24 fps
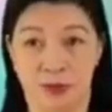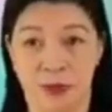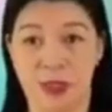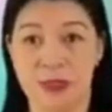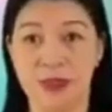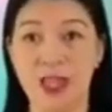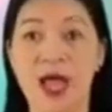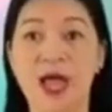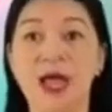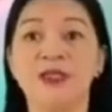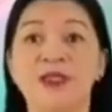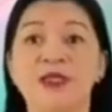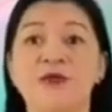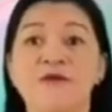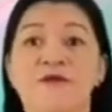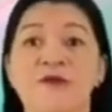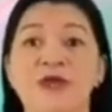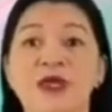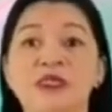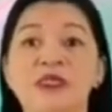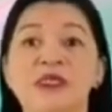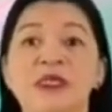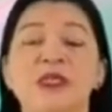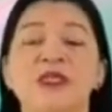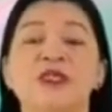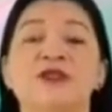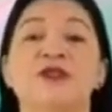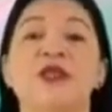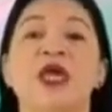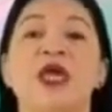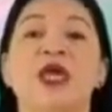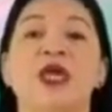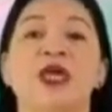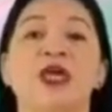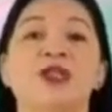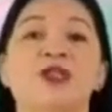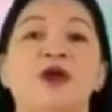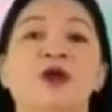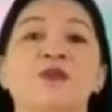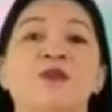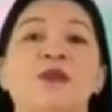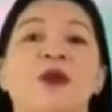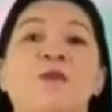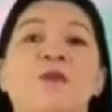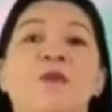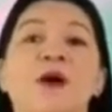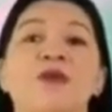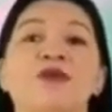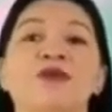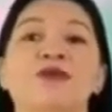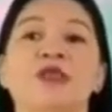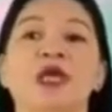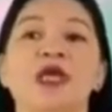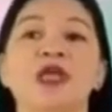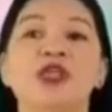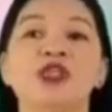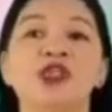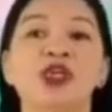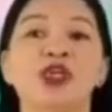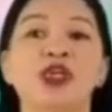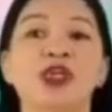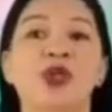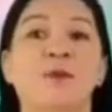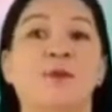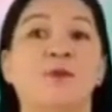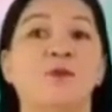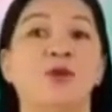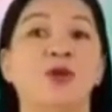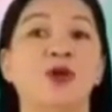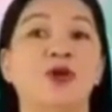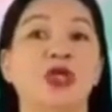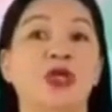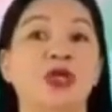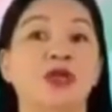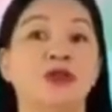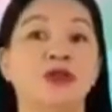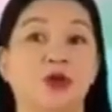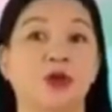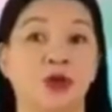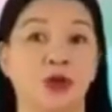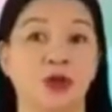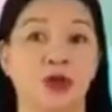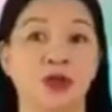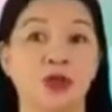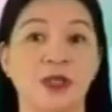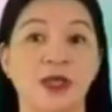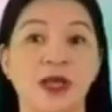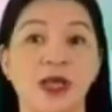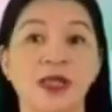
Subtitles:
The anniversary date of the foundation of Bukidnon